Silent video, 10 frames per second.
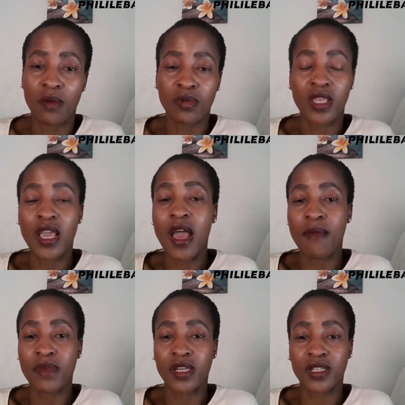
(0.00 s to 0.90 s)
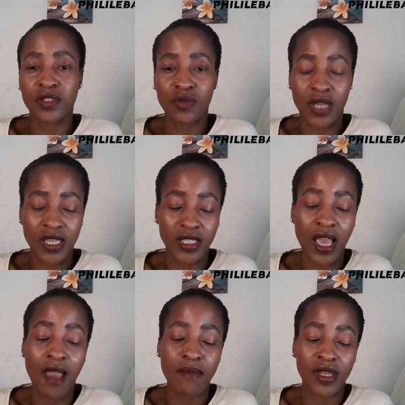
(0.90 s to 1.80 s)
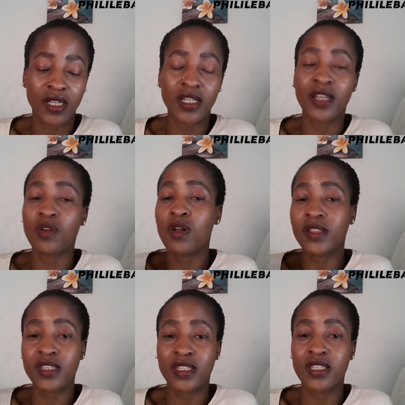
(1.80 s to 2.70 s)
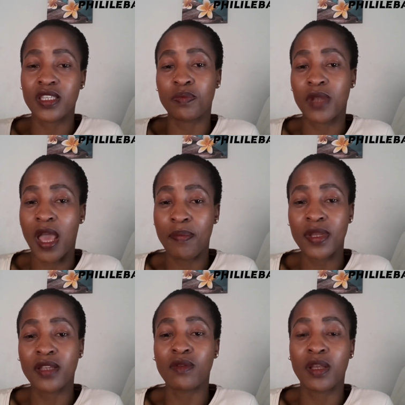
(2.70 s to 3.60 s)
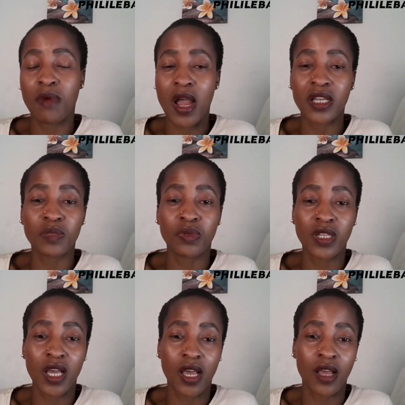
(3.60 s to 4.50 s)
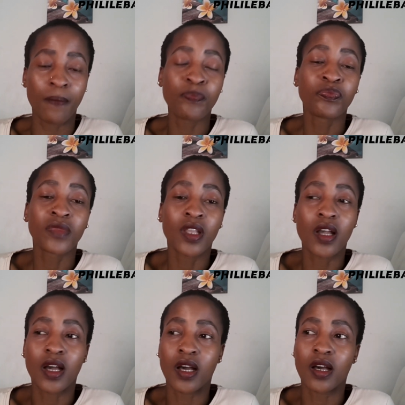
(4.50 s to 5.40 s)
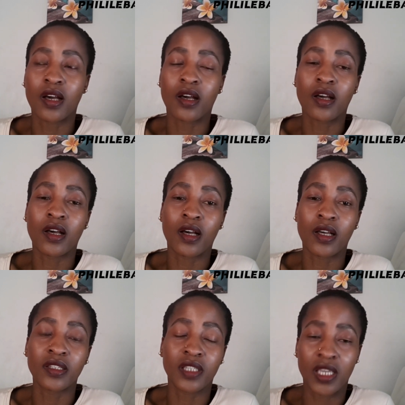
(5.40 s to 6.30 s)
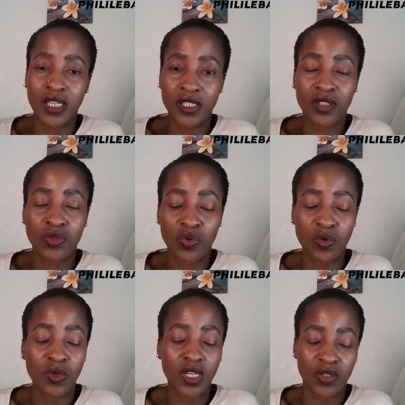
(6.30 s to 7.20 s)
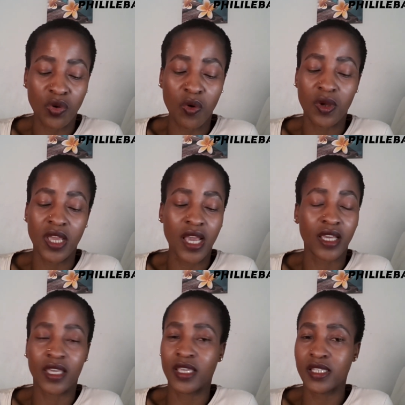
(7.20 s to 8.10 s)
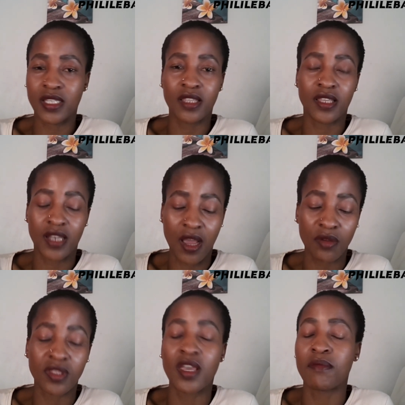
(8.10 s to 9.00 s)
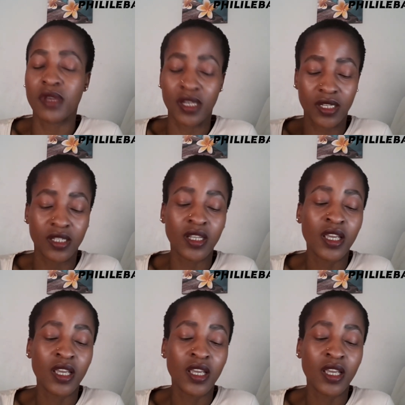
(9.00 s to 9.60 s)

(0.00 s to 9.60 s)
they are married you guys they are married and all these things has been happening ulebu has been uh, uh, uh, engaged to Toya, i guess and then now they are married